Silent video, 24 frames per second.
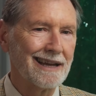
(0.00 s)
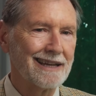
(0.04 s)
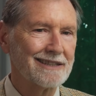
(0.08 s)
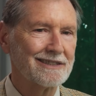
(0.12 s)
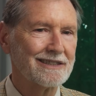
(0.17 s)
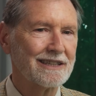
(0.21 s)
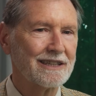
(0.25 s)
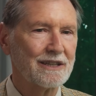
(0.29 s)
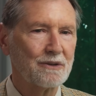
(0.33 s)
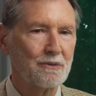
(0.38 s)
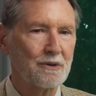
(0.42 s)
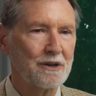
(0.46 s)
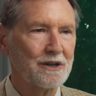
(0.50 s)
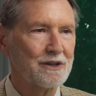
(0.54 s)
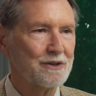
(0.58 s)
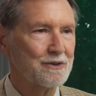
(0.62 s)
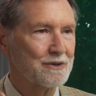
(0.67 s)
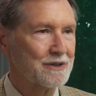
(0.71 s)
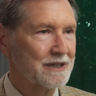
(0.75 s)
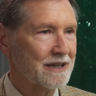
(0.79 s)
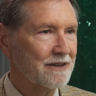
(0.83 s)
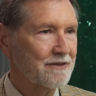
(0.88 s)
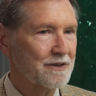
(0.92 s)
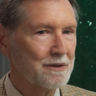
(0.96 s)
last thing you want to do
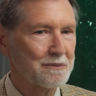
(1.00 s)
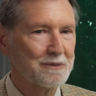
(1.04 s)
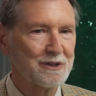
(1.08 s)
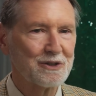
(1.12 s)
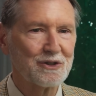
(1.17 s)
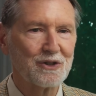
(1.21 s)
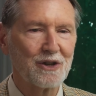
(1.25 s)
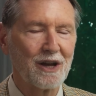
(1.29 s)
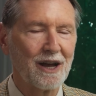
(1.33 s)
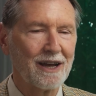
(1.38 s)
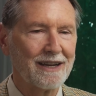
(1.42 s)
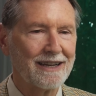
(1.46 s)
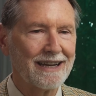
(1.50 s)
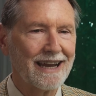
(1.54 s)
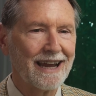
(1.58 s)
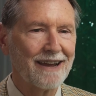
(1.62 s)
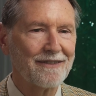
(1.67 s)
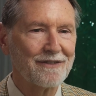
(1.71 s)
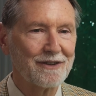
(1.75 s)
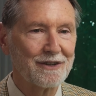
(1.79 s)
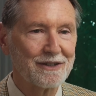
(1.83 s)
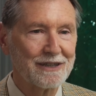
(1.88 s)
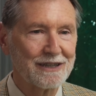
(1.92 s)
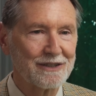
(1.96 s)
is give them a shot and
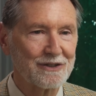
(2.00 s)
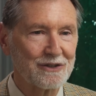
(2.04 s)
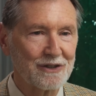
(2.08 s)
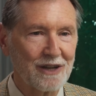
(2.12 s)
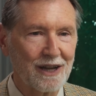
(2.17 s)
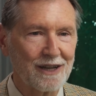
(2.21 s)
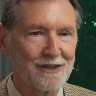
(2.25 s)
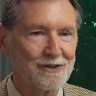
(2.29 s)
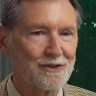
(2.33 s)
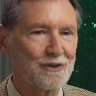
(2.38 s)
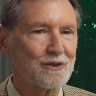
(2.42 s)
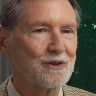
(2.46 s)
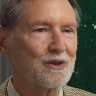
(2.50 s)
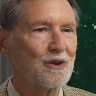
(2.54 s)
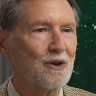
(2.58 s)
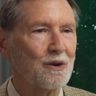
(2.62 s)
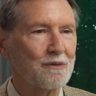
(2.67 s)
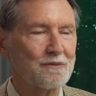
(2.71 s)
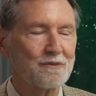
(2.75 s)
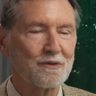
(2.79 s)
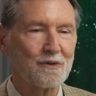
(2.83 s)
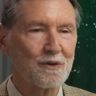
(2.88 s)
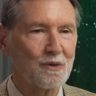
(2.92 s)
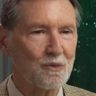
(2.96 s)
have their testosterone go
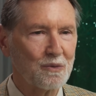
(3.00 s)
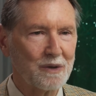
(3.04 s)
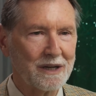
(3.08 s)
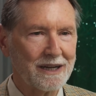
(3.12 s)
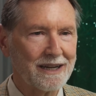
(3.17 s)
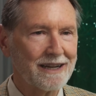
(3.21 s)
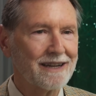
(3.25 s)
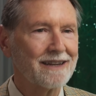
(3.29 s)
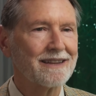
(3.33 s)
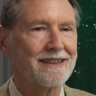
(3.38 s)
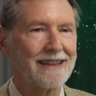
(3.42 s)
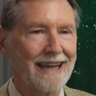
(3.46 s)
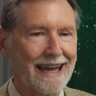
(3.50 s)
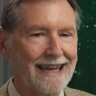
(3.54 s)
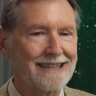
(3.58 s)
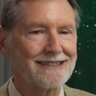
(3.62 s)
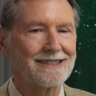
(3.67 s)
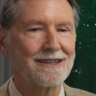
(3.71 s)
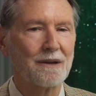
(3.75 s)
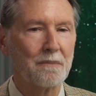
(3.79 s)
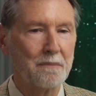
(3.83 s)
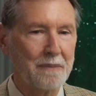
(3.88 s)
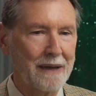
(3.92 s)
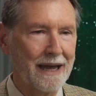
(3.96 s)
up for a week.
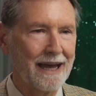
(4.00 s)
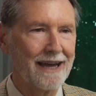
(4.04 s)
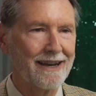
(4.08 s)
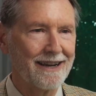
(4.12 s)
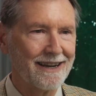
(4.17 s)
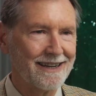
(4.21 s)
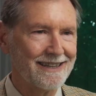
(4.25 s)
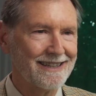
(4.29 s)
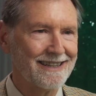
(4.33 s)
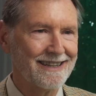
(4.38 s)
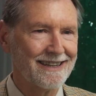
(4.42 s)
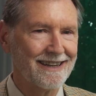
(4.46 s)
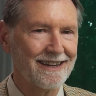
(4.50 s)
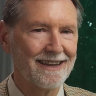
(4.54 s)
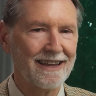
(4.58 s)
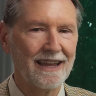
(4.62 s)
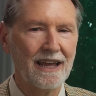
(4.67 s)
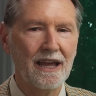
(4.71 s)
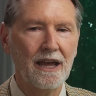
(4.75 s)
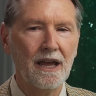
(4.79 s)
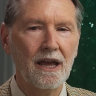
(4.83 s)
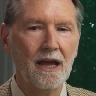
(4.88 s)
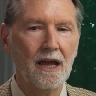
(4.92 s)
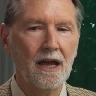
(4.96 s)
That's a bad idea.
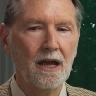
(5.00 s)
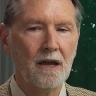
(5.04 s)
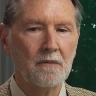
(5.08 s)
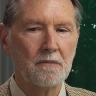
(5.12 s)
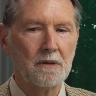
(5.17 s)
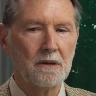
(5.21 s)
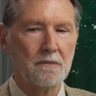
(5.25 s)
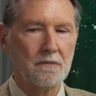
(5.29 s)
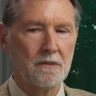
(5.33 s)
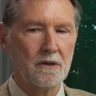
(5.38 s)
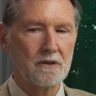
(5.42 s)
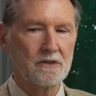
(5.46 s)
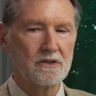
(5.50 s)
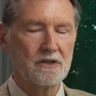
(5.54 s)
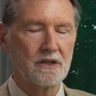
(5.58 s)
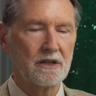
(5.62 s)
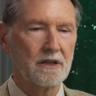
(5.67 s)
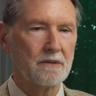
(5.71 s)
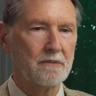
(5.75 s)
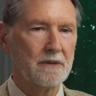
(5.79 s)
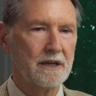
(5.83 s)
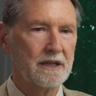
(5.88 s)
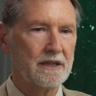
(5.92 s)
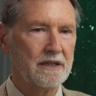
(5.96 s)
But most of
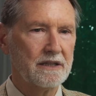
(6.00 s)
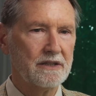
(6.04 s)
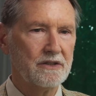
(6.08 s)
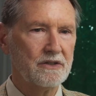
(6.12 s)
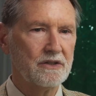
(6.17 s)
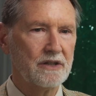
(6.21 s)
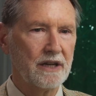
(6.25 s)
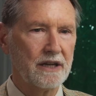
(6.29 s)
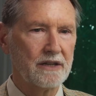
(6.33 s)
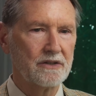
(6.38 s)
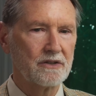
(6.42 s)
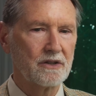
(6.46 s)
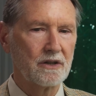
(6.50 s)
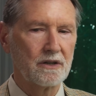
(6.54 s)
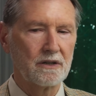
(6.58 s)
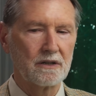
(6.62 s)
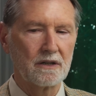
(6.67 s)
the men these days